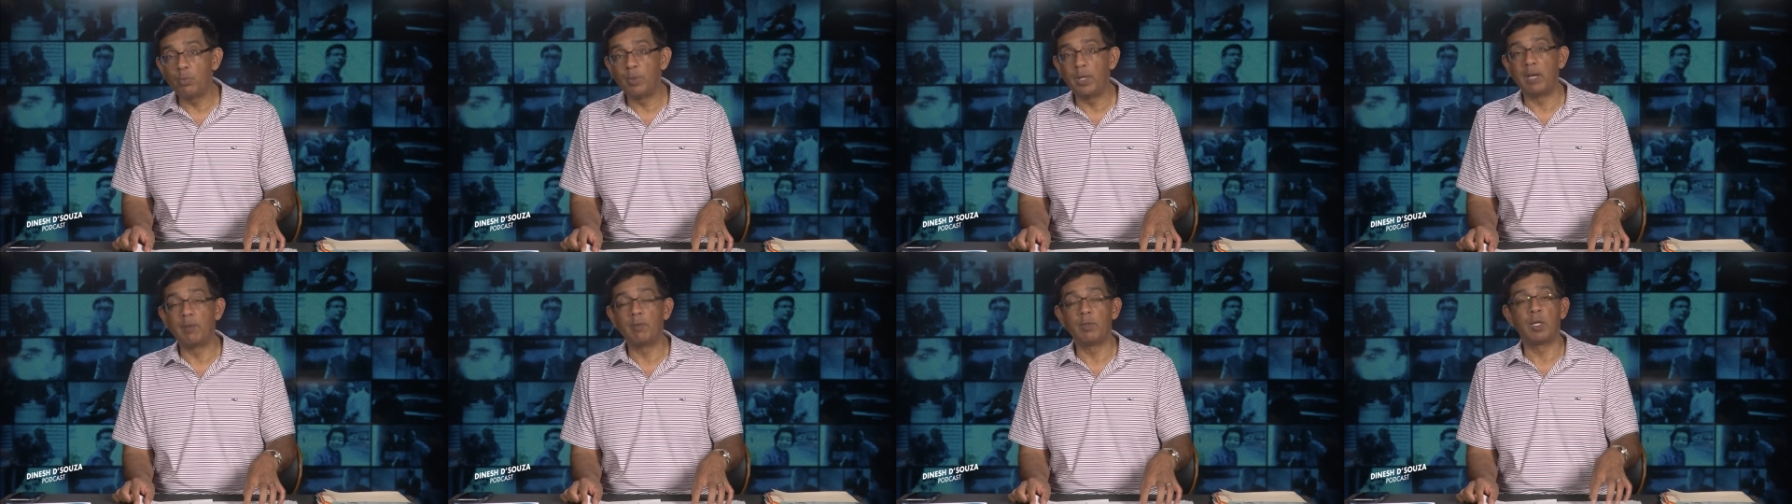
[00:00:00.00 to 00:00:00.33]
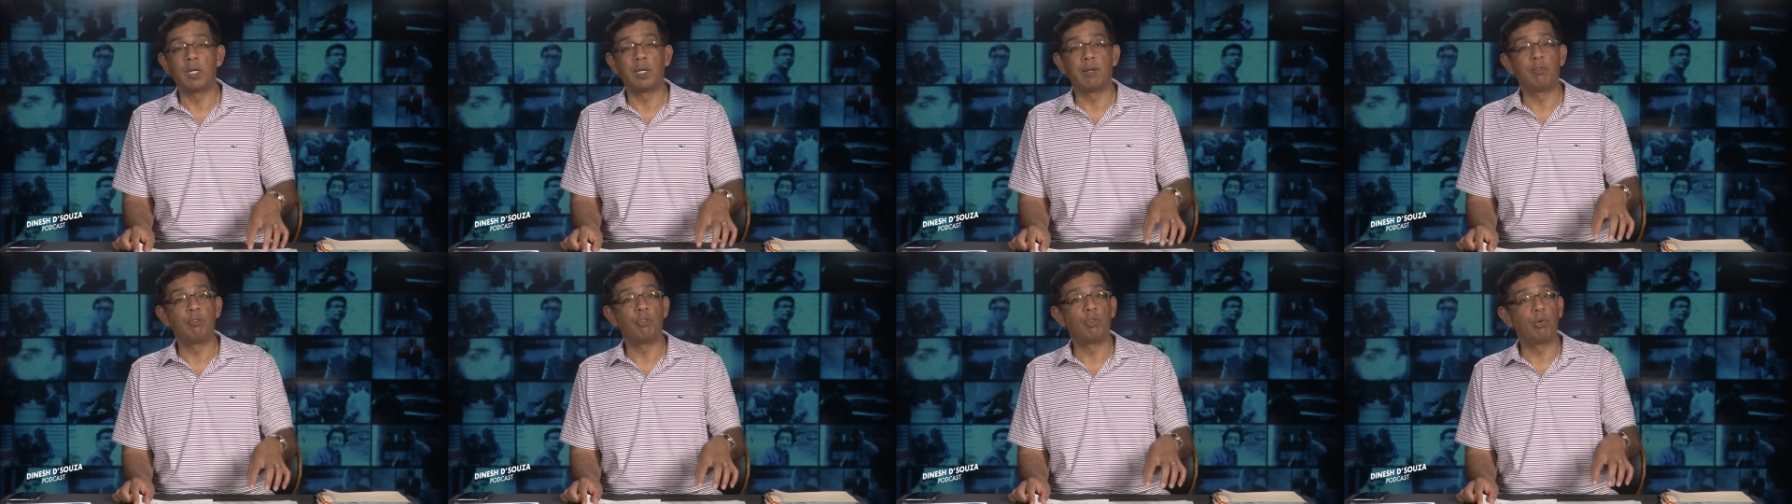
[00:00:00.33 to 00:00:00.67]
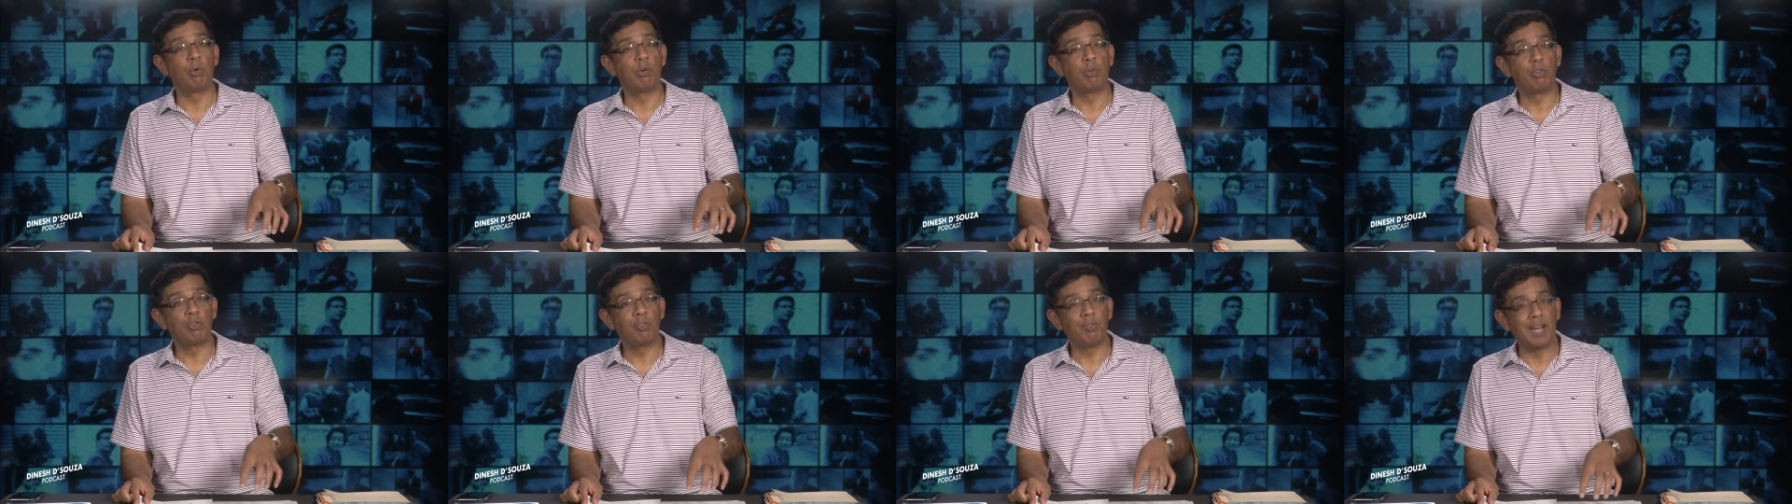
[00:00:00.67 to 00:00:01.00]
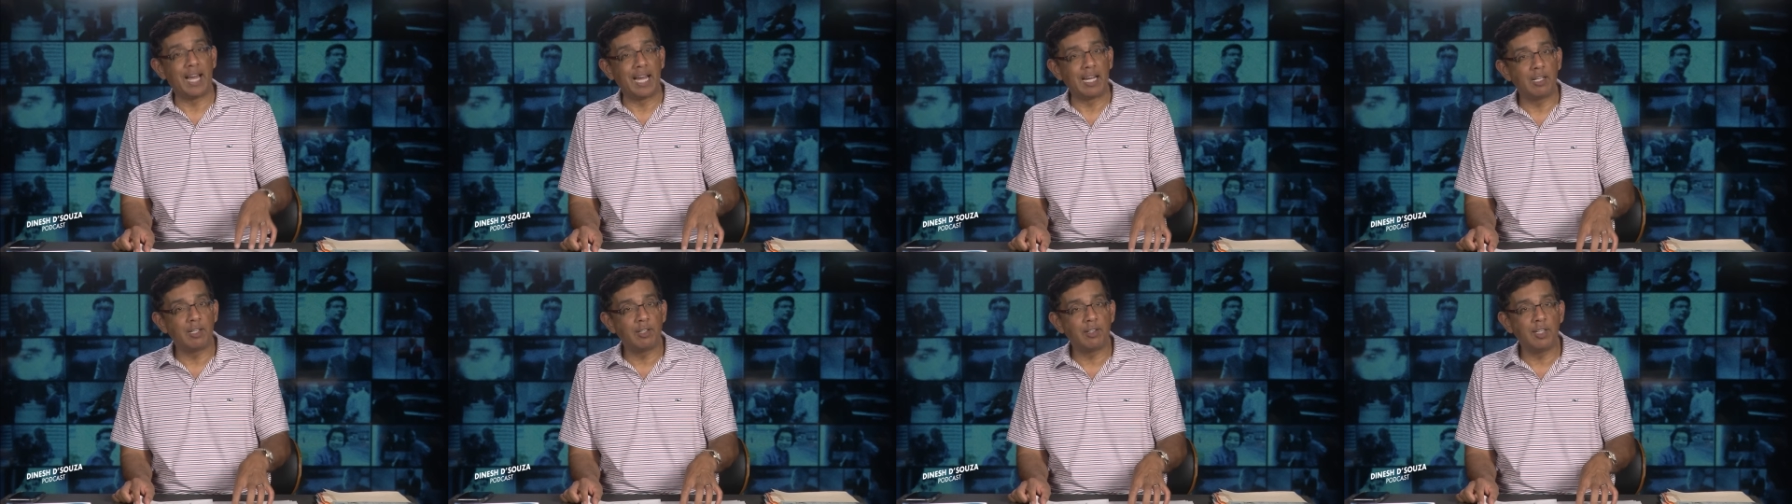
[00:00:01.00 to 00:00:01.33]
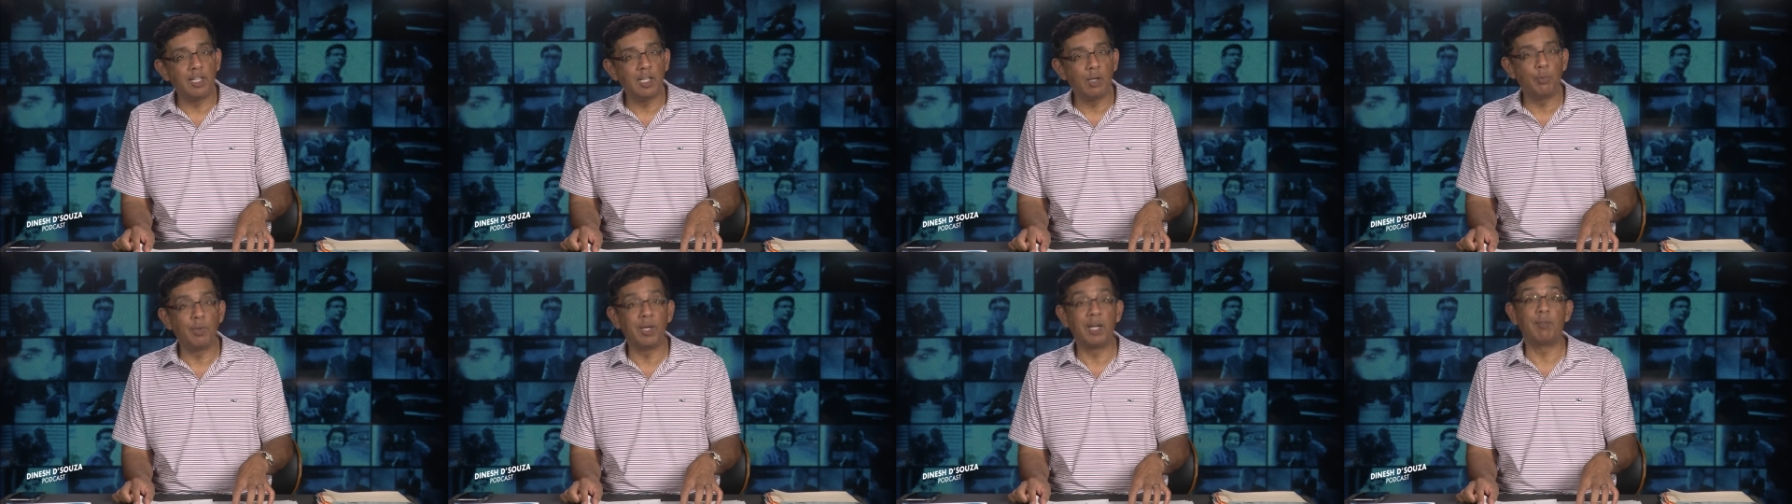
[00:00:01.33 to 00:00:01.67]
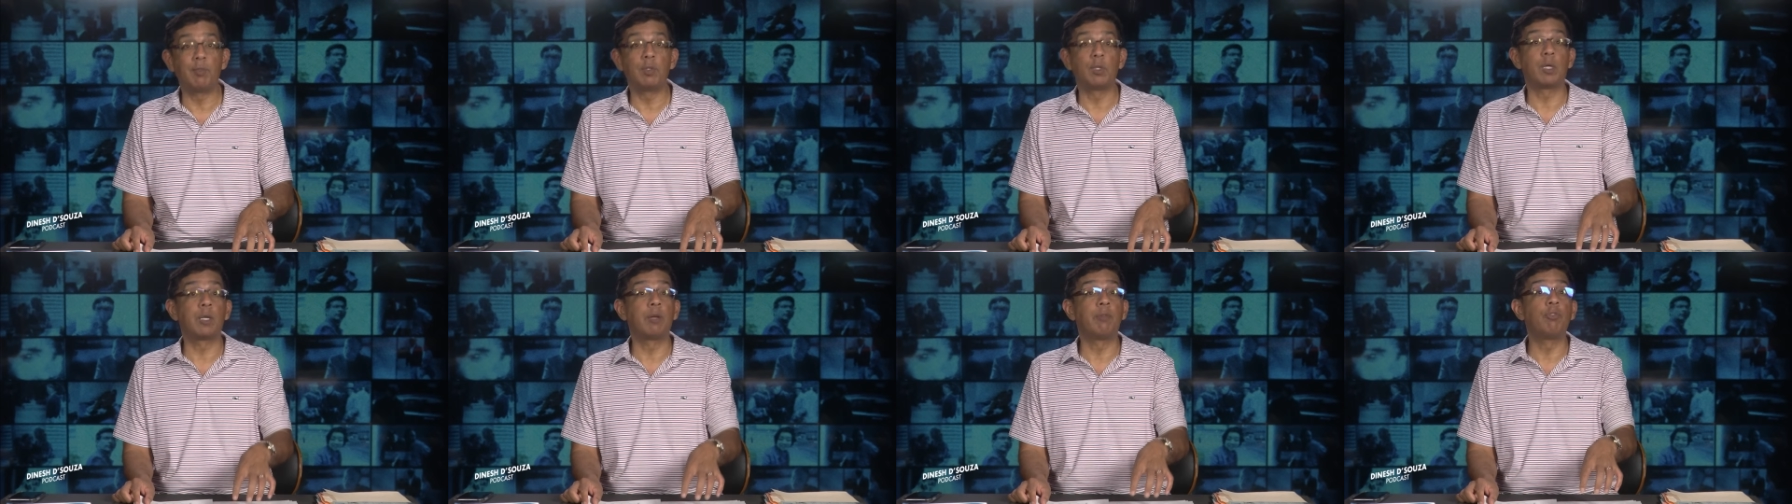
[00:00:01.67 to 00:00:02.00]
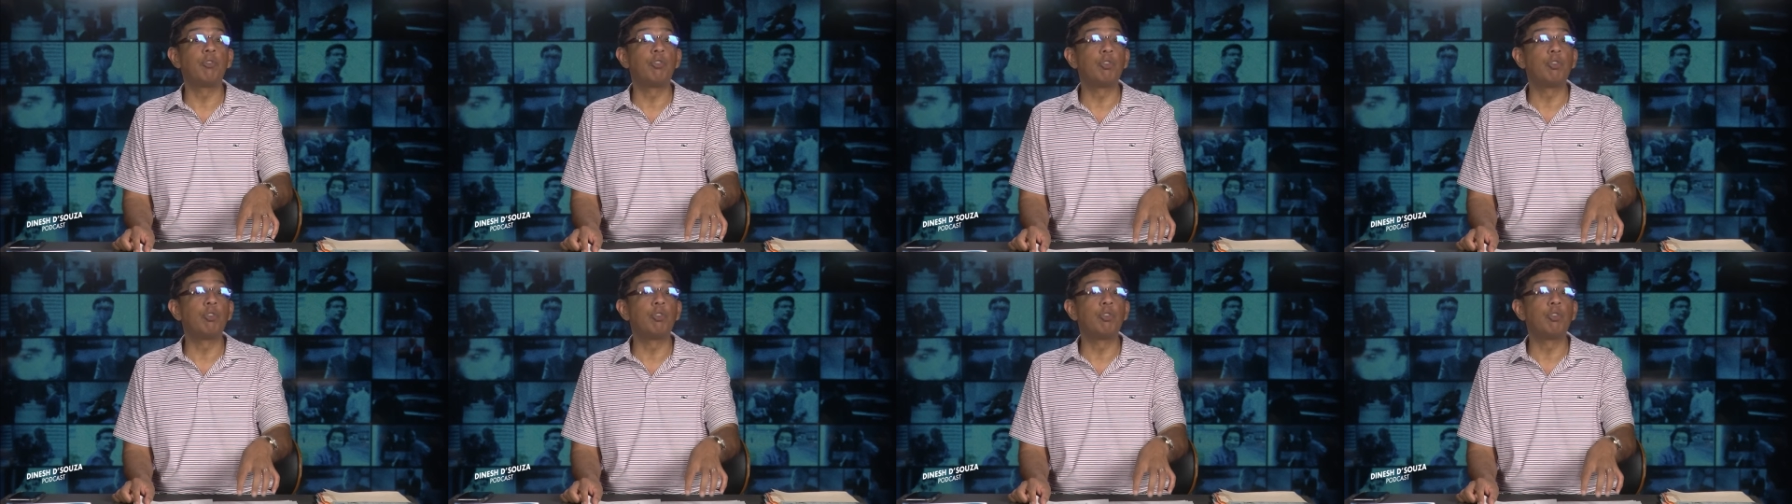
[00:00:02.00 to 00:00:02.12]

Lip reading: we have a lot of Jewish faculty, we have a lot of